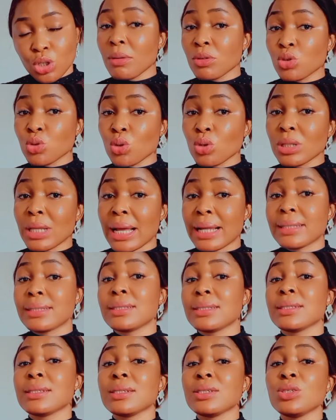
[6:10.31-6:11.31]
so that
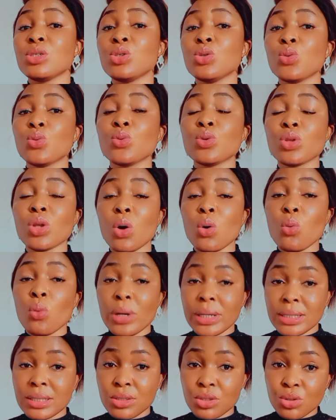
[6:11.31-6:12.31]
you will not
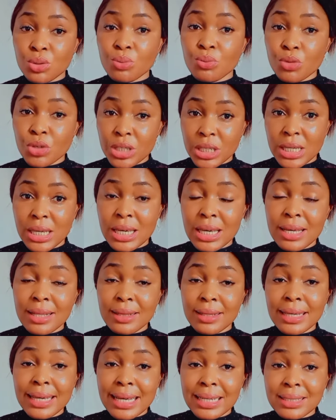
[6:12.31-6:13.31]
waste your money
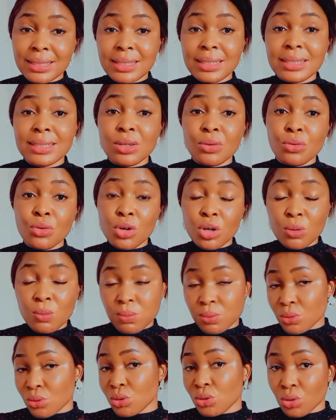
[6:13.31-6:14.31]
in getting the wrong
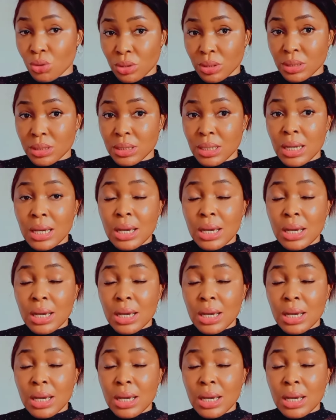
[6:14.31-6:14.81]
product,